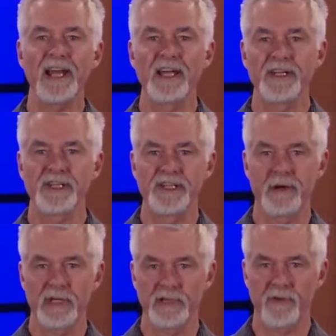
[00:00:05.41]
Digest
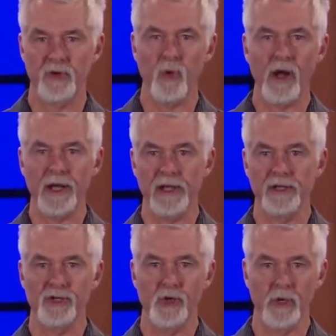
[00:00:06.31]
series for quality
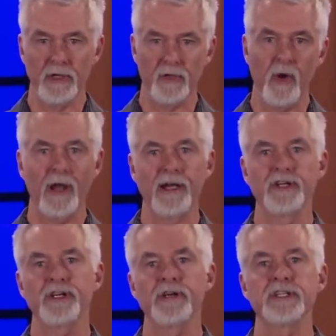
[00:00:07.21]
control and quality
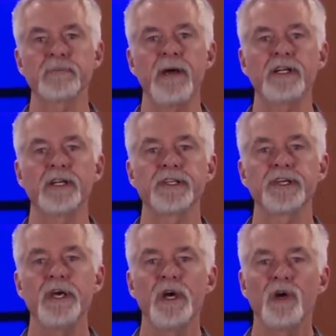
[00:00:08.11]
assurance specialists
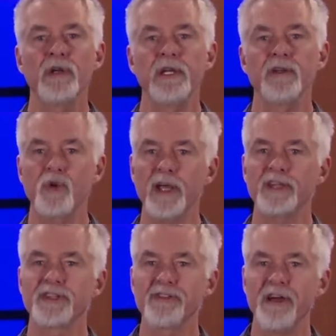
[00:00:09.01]
who need quick
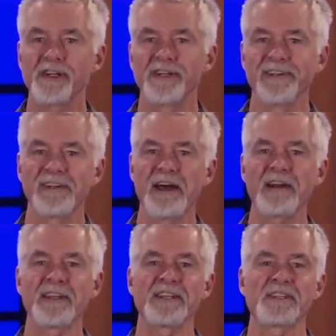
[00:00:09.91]
instruction on how
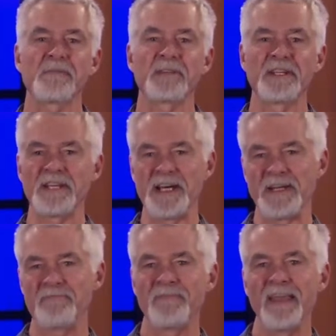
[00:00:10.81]
to get something
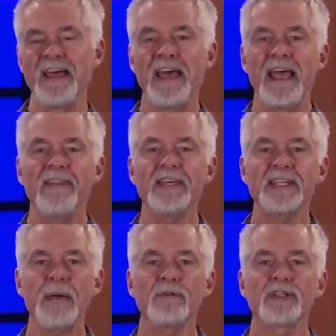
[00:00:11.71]
done. In
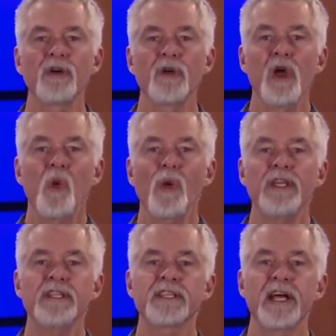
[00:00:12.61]
this episode, we
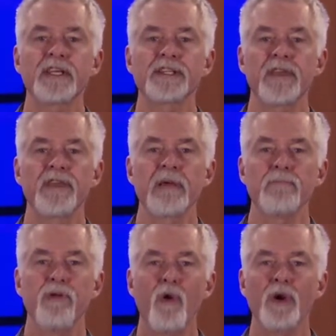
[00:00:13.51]
discuss the
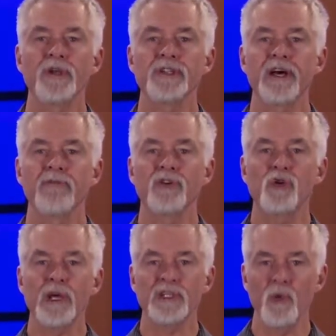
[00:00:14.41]
importance of
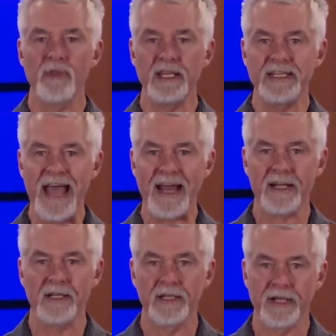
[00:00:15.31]
trustworthy data
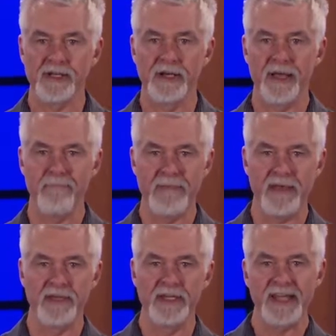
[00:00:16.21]
collection
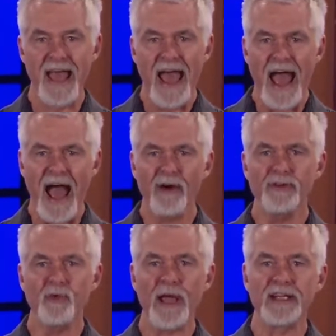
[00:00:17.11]
methods, how
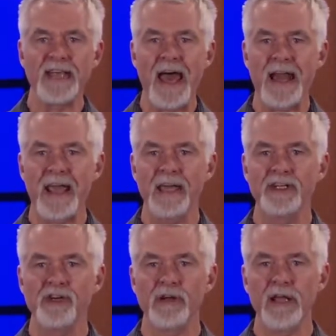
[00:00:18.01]
direct data
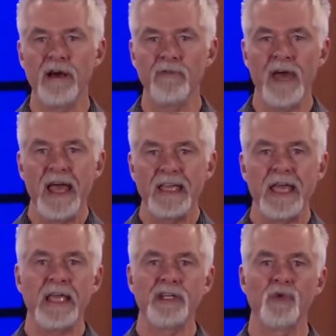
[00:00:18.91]
entry of
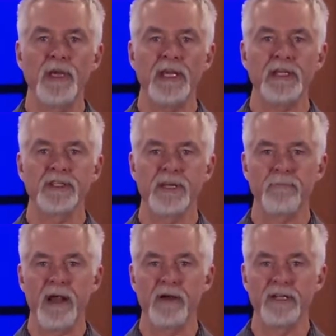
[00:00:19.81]
gauge readings
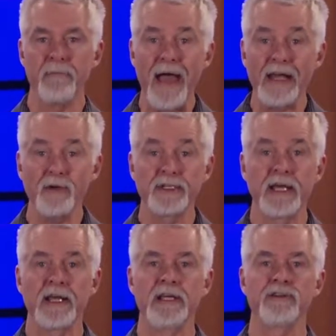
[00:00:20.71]
compared to manual
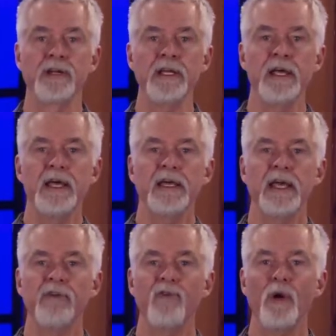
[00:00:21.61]
data entry
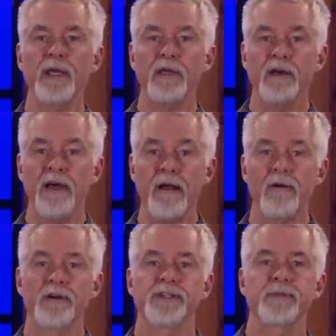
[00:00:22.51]
can avoid
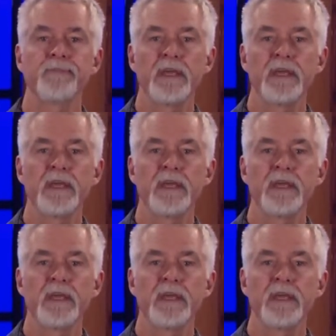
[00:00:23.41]
errors.